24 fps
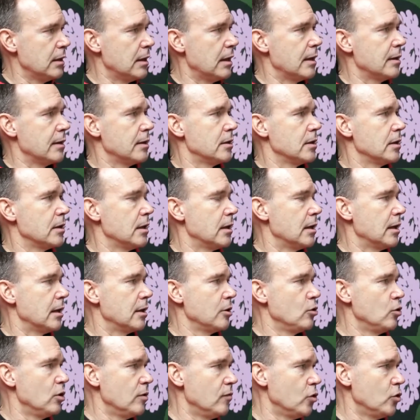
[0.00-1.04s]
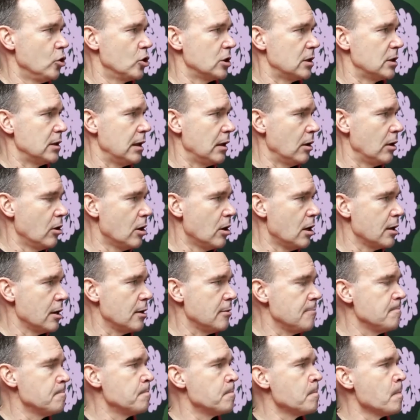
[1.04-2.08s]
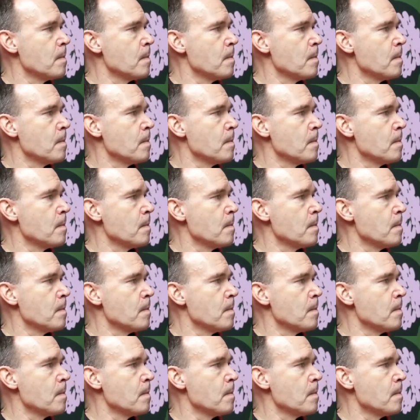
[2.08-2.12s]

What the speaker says: and a university in Ghana.